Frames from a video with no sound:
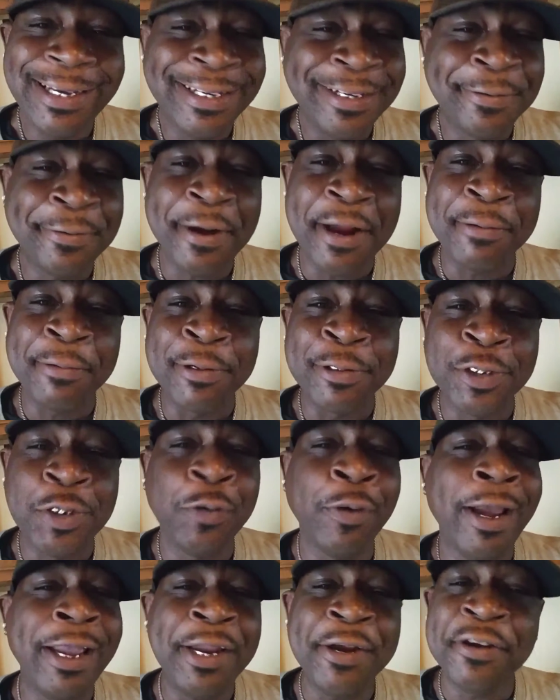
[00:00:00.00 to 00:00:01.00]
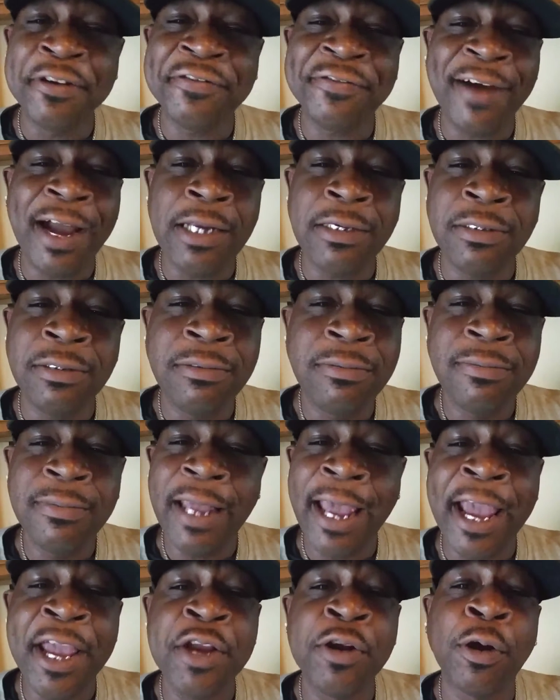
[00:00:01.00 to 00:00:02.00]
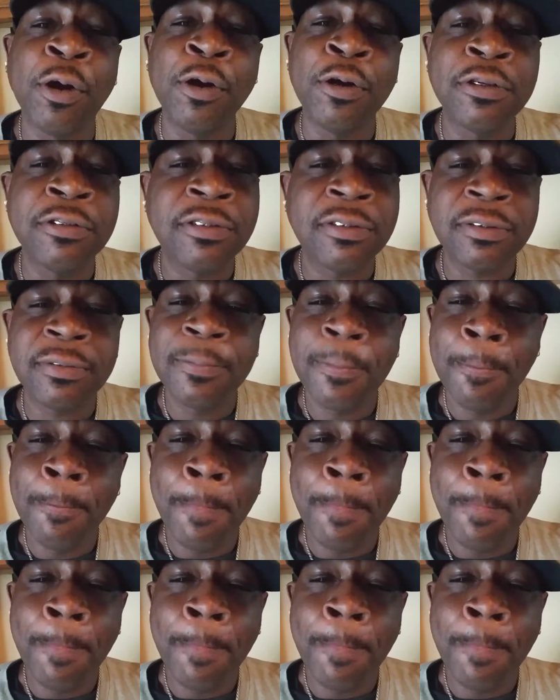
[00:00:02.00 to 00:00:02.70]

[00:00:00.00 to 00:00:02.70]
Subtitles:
Incredible. 2 8 years fighting. 8-year-olds.